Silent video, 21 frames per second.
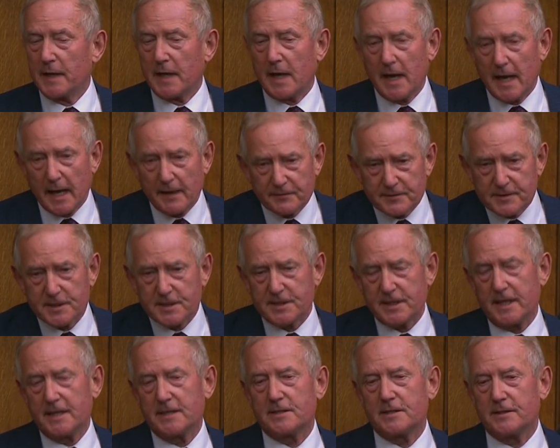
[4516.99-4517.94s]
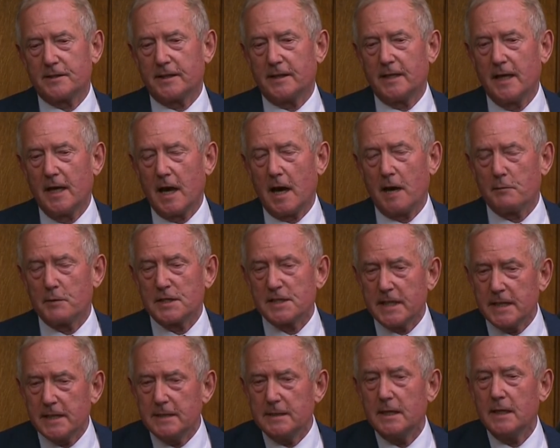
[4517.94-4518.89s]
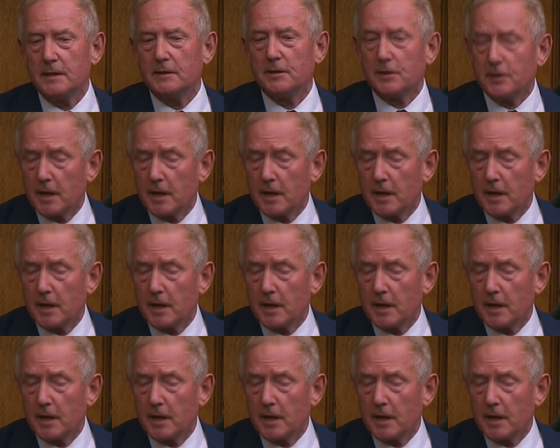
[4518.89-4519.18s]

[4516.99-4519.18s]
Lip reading: But I have to say to thee, I was in